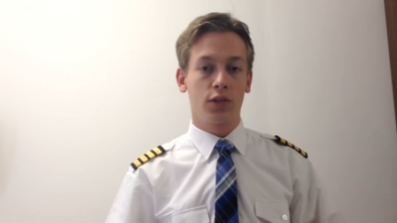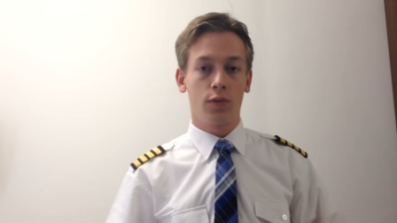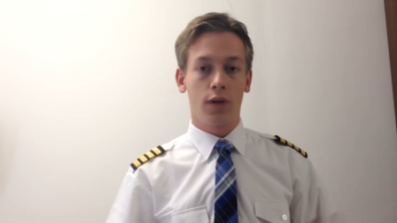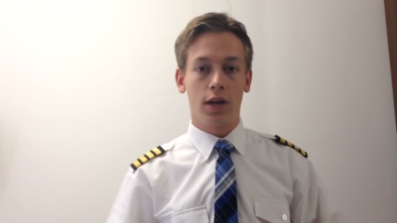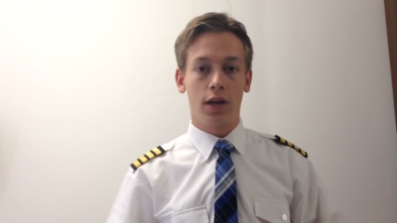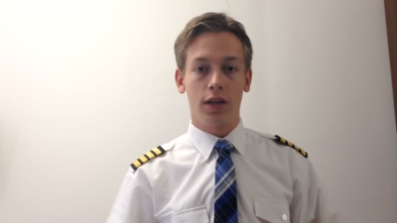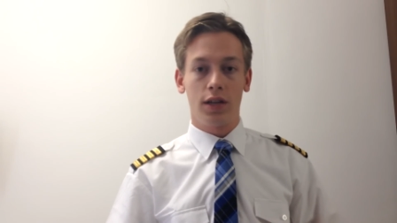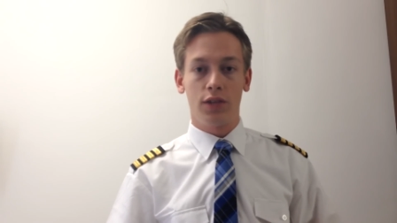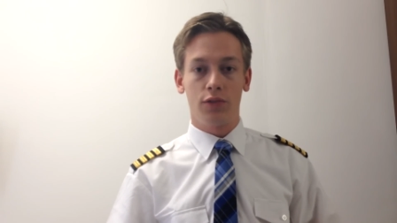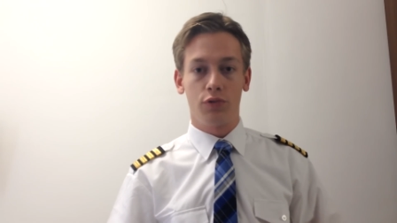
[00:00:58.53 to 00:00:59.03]
it's
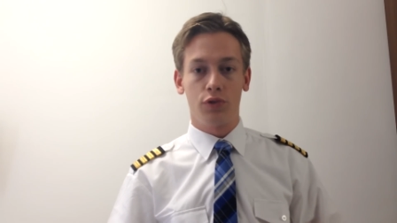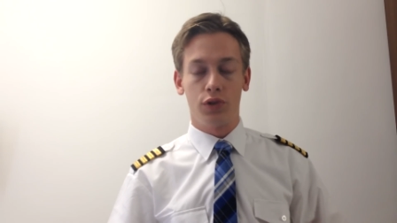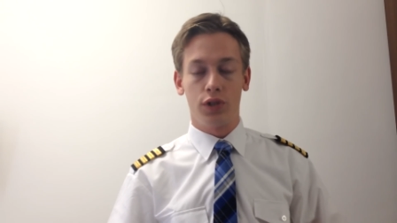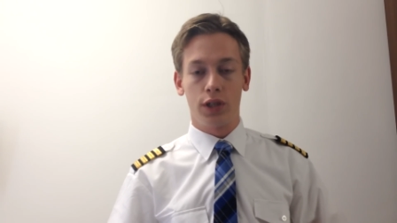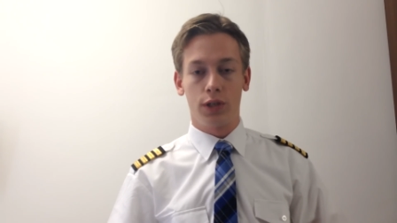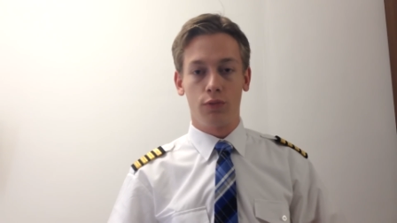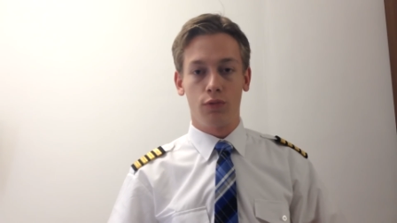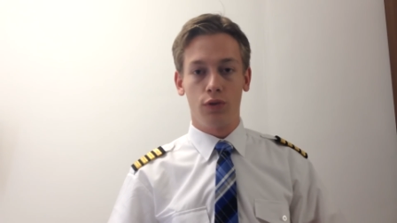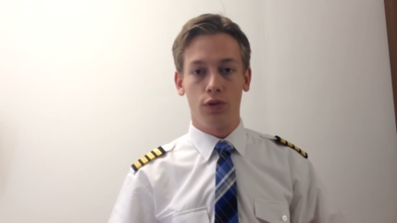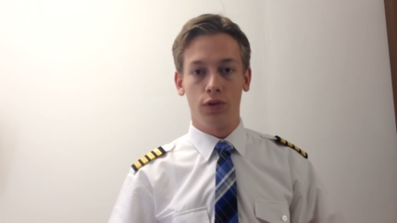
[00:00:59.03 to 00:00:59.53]
quite an
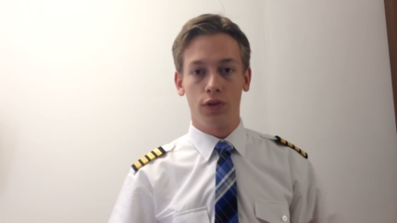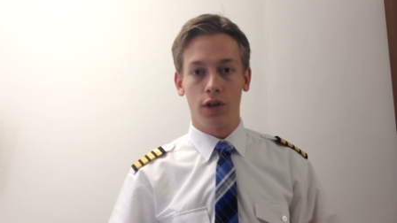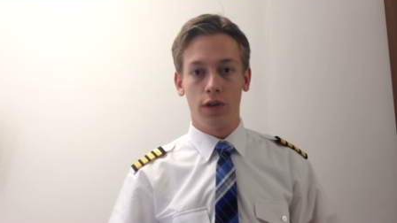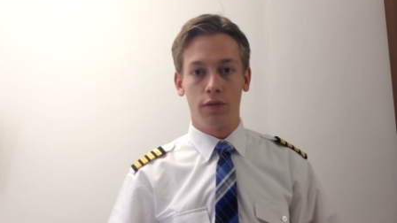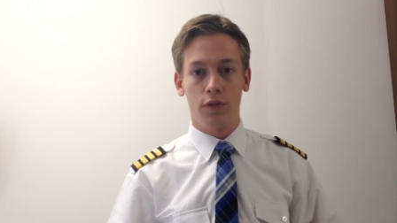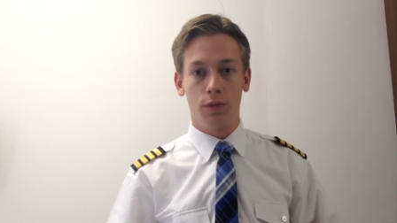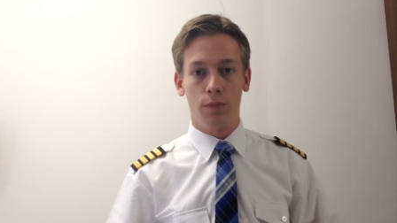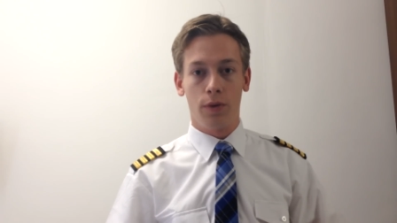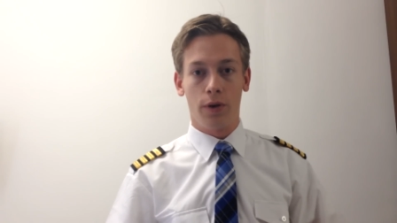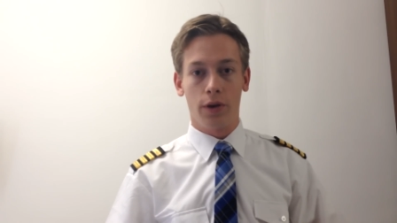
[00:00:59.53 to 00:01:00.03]
interesting route
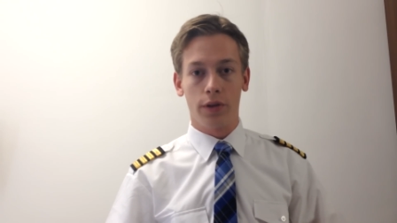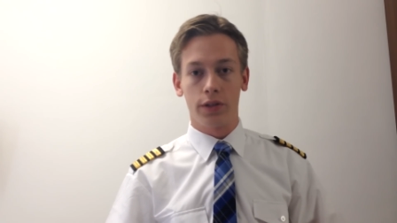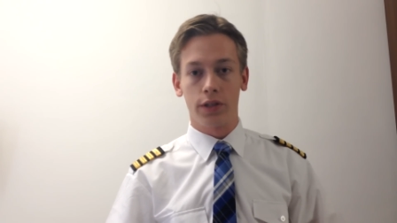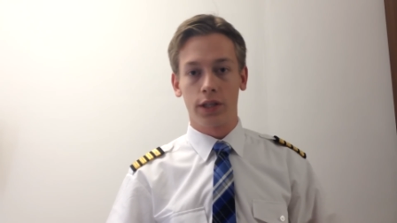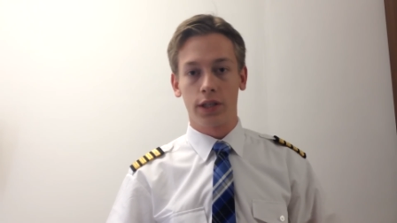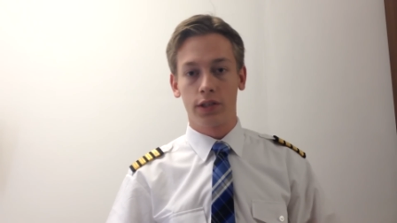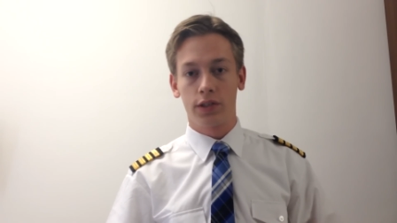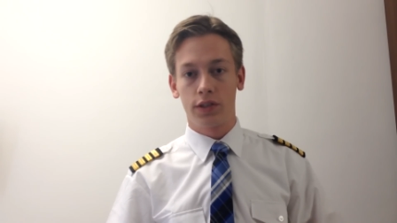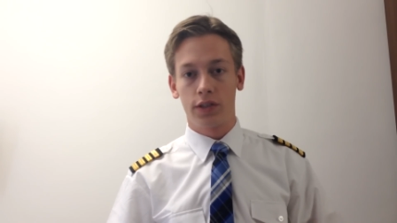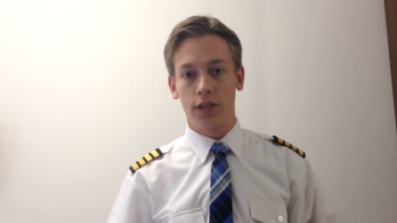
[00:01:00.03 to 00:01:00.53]
over the
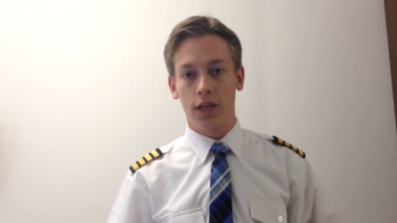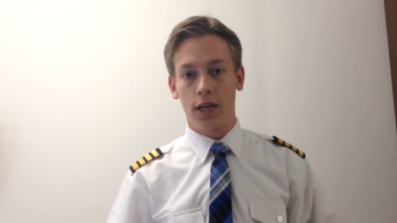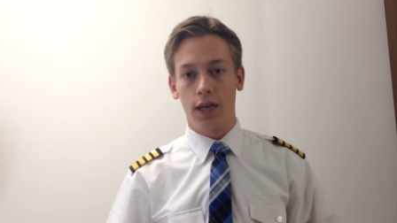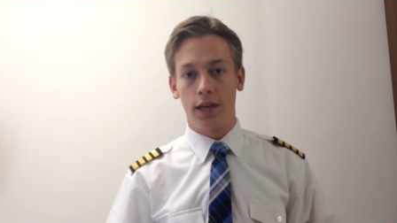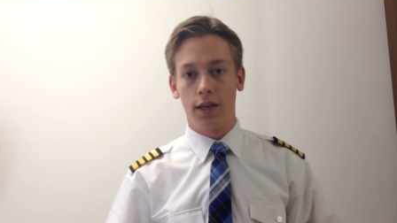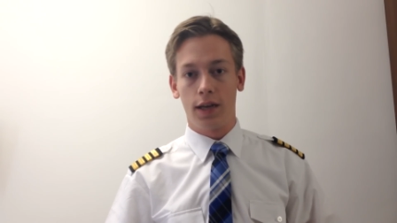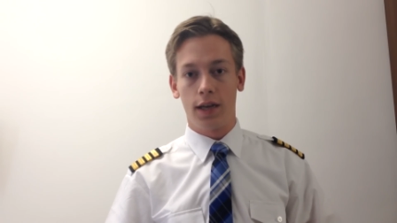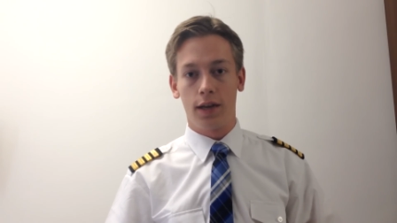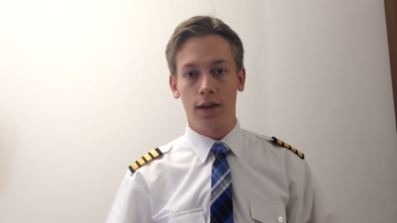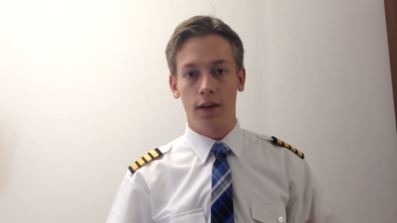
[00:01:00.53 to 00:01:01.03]
Baltics
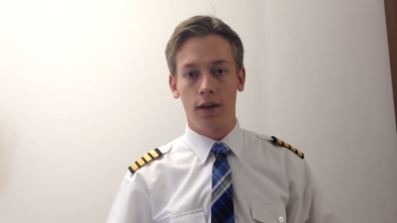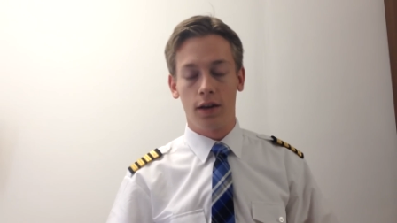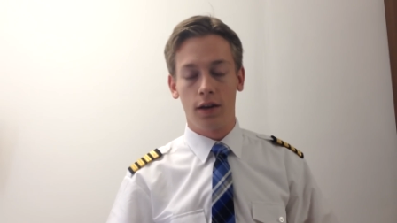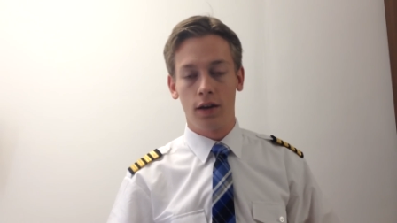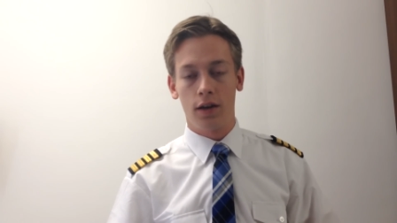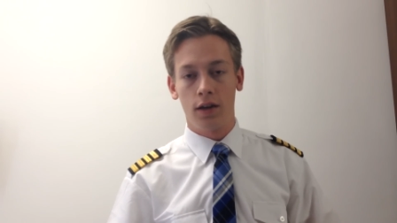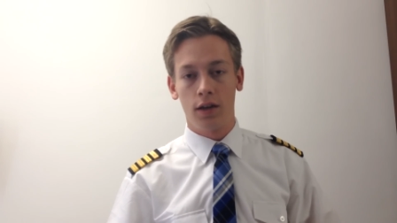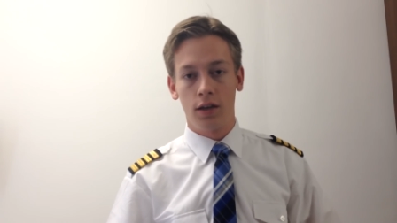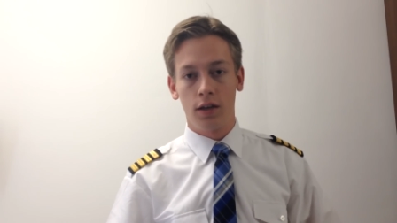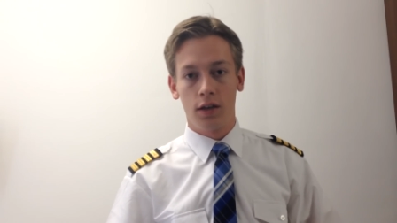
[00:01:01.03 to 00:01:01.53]
and then
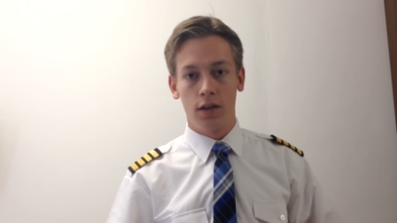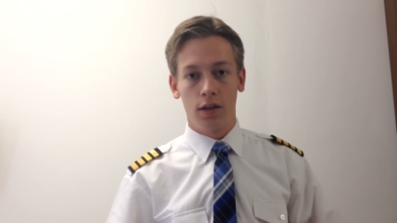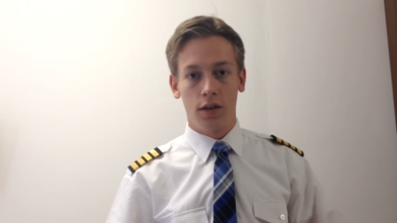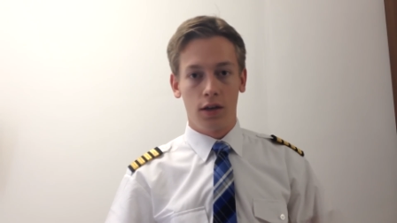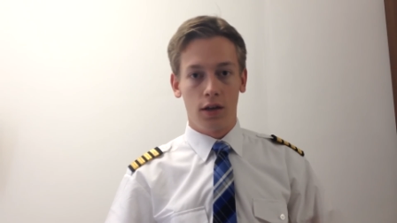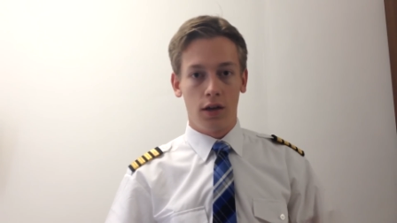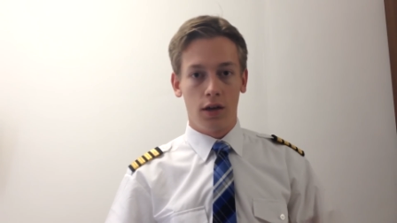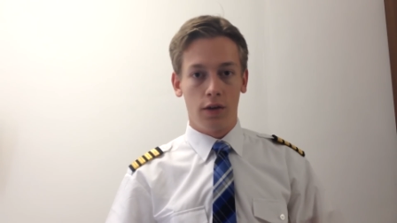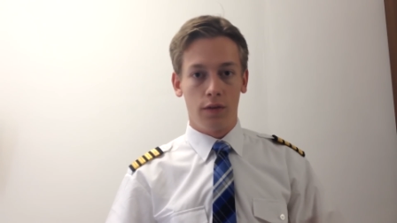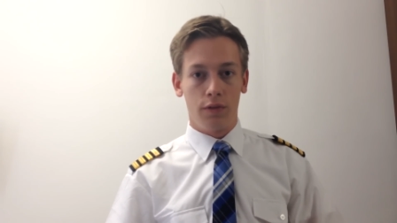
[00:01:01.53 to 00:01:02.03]
uh,
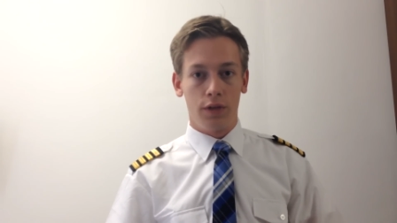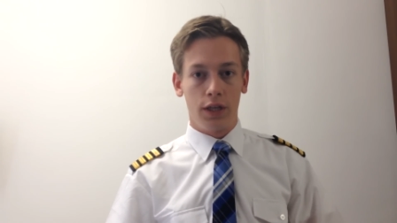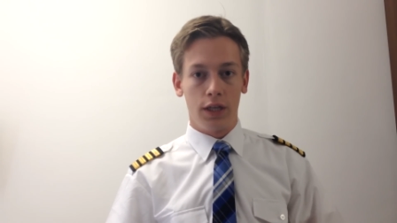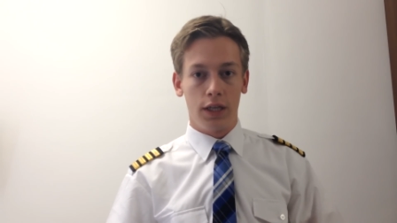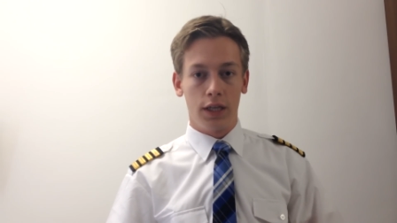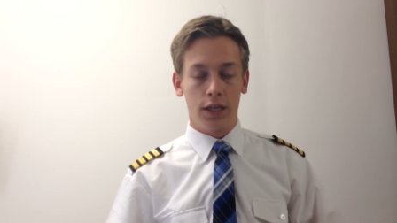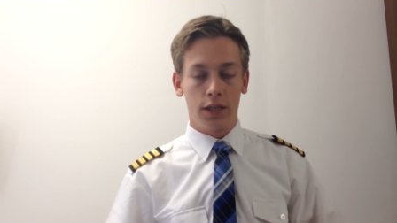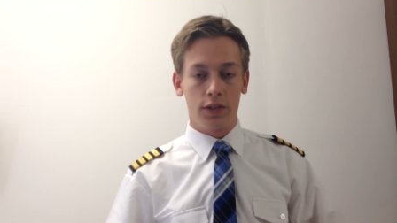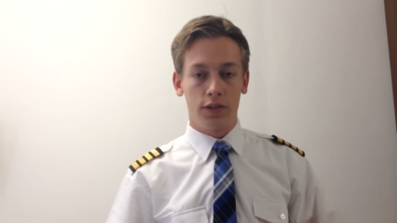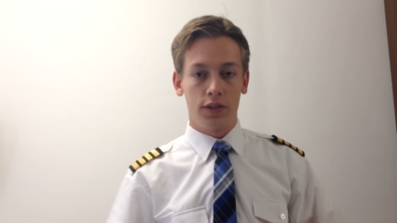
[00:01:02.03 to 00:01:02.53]
over
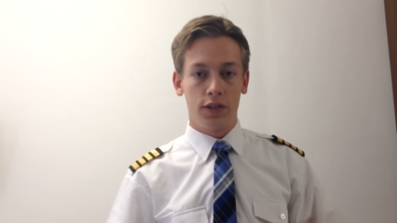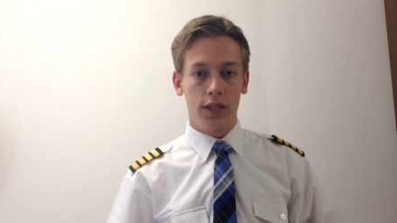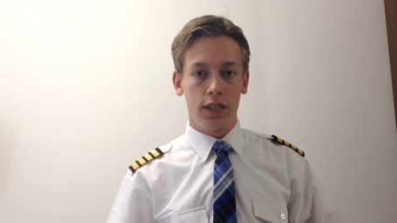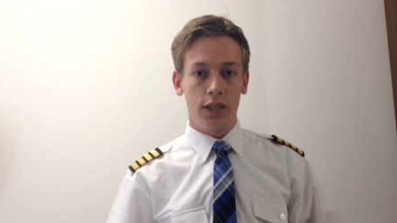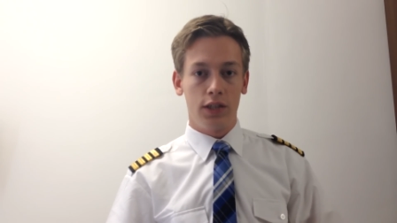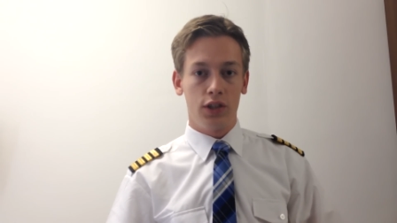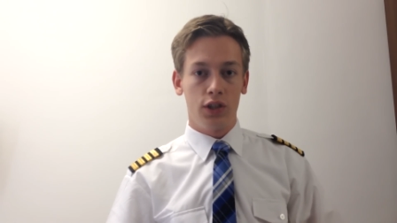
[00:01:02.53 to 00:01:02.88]
the uh, sea